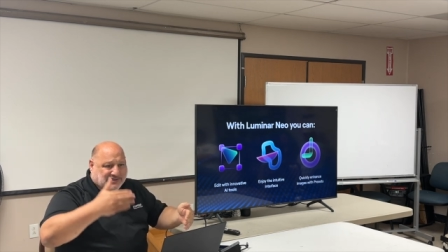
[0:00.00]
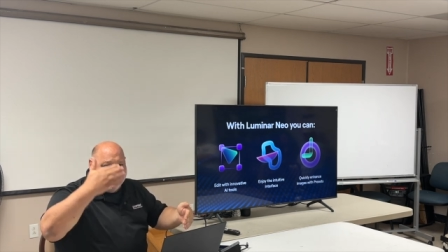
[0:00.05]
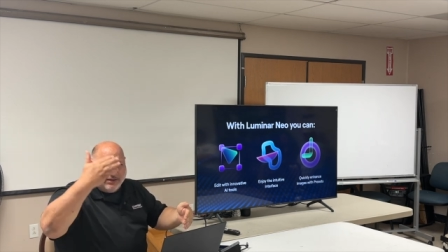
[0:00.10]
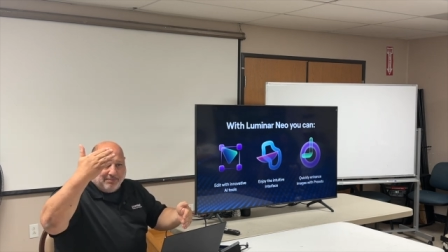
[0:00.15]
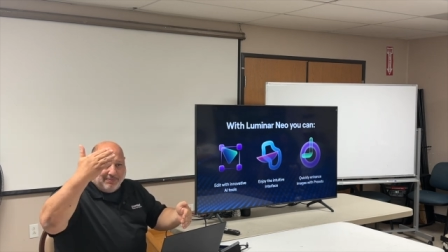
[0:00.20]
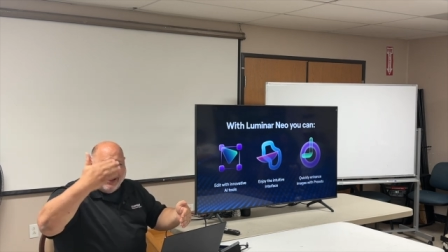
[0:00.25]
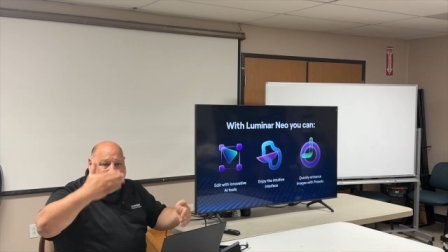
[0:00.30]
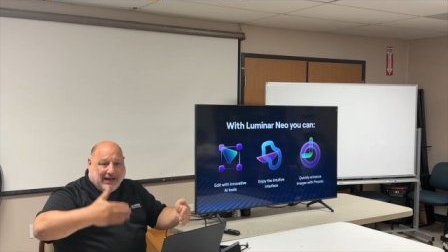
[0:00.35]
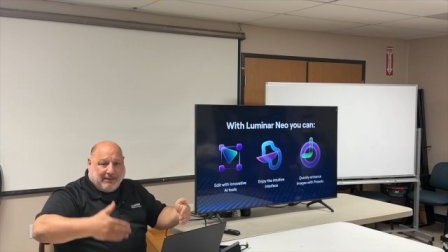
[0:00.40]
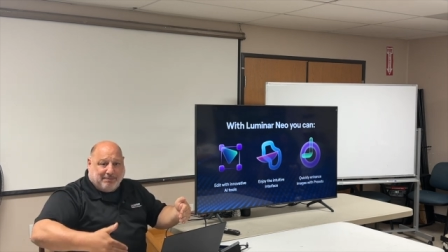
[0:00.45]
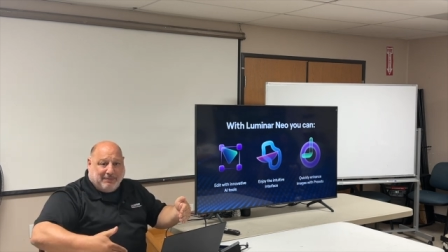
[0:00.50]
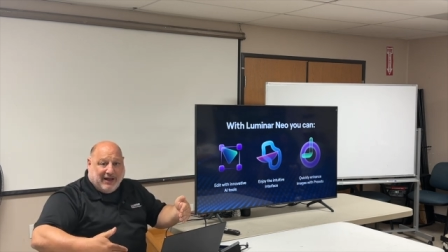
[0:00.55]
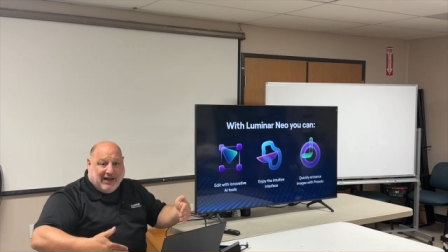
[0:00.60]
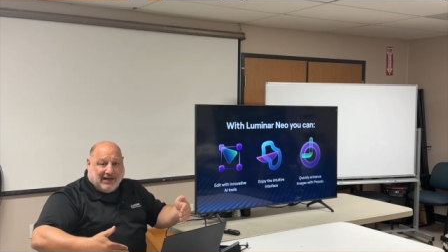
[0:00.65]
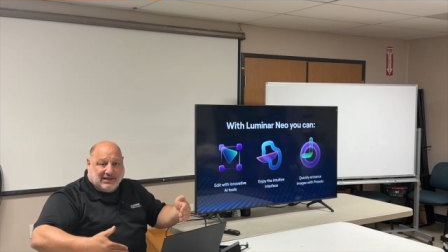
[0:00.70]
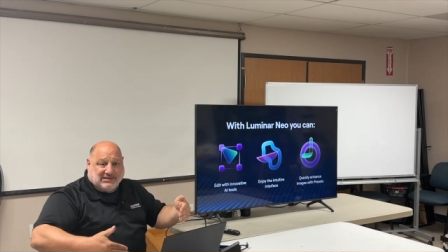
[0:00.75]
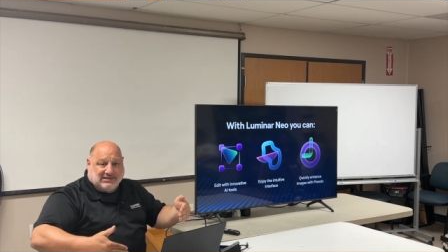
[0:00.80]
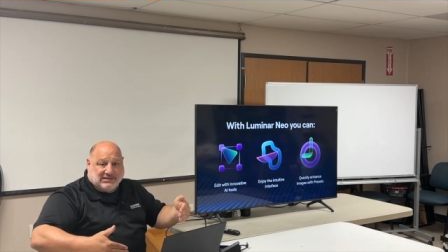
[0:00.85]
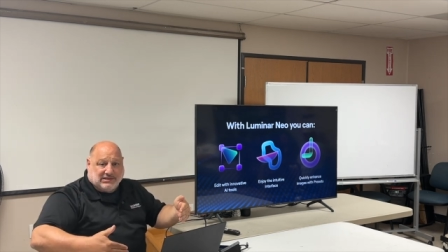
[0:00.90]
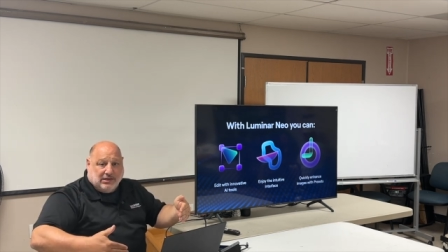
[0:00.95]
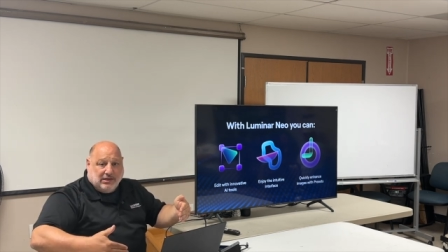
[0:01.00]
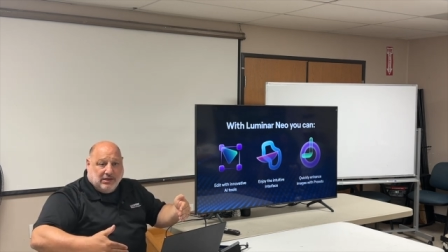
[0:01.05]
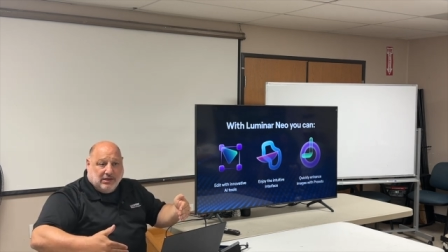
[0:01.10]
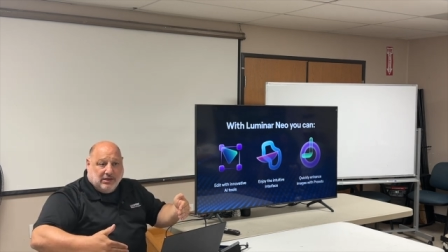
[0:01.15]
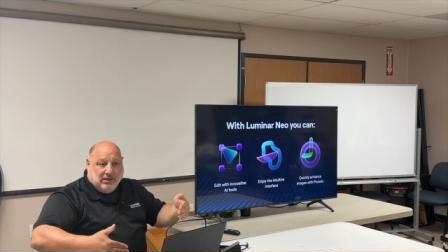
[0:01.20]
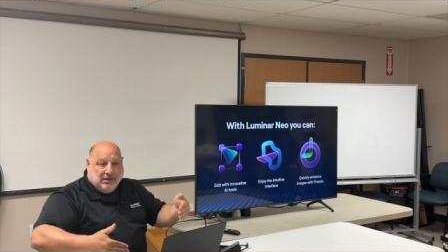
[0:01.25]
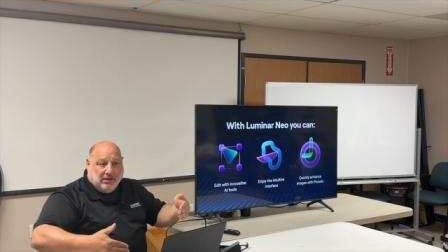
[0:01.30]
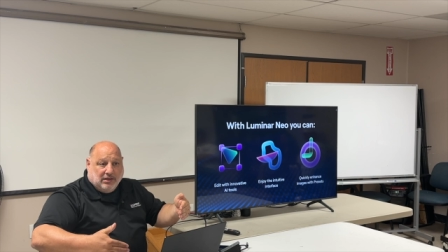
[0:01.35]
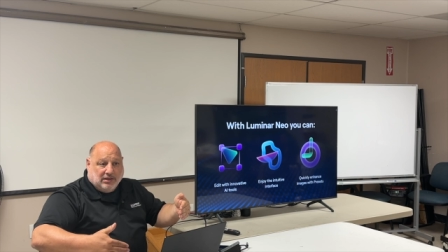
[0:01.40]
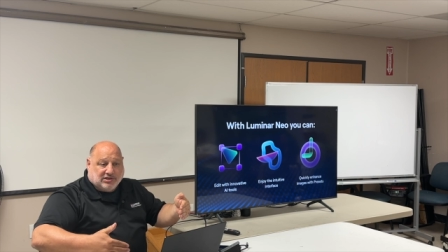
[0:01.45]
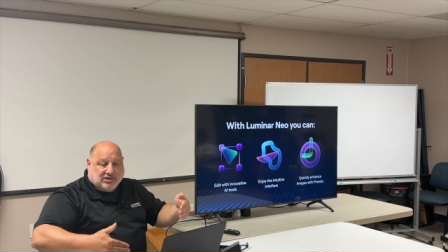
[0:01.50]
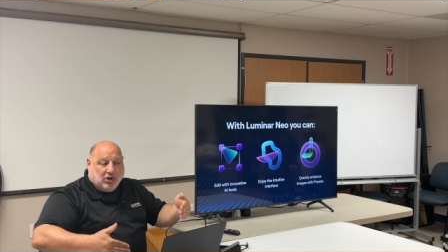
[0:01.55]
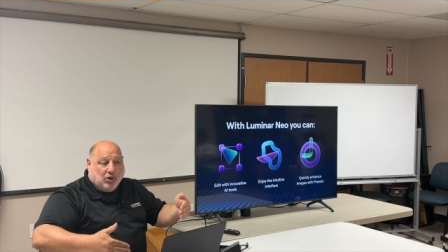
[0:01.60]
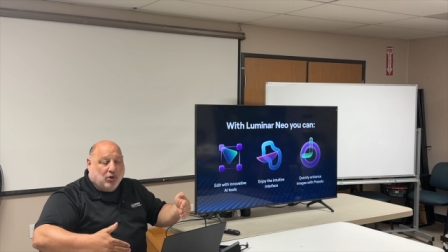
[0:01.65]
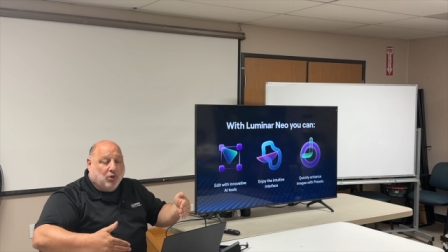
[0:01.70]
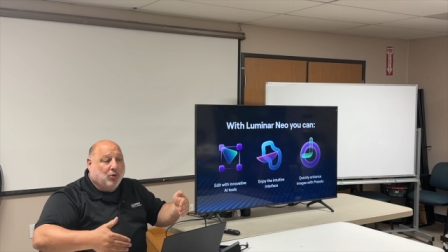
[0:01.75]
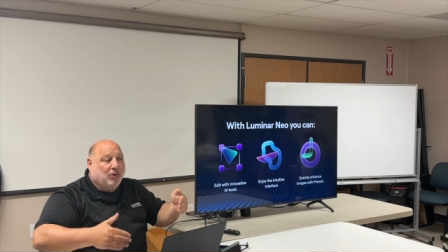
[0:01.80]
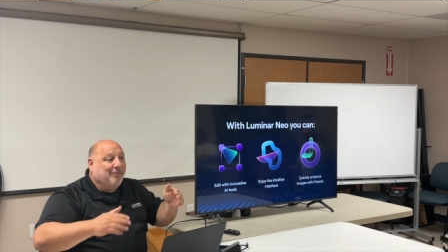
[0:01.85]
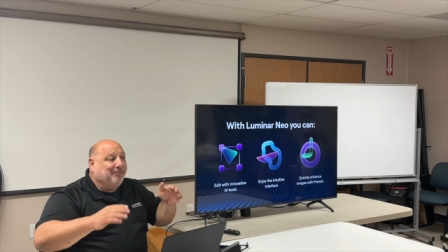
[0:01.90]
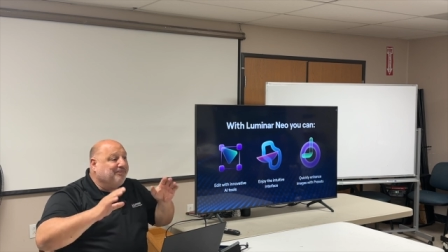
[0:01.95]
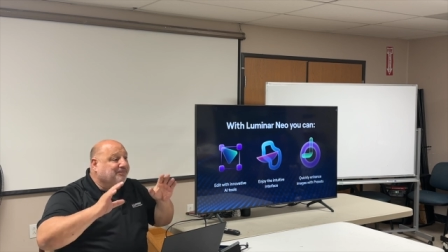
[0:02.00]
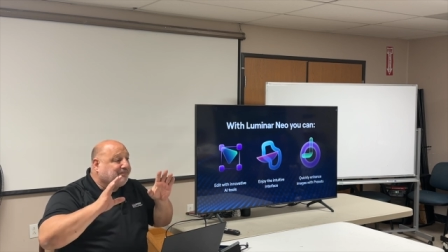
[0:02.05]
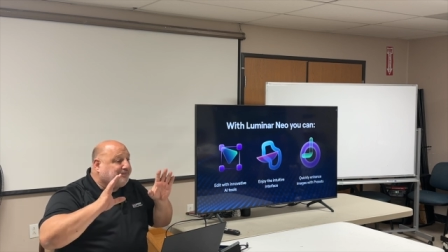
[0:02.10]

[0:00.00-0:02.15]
and a black box. So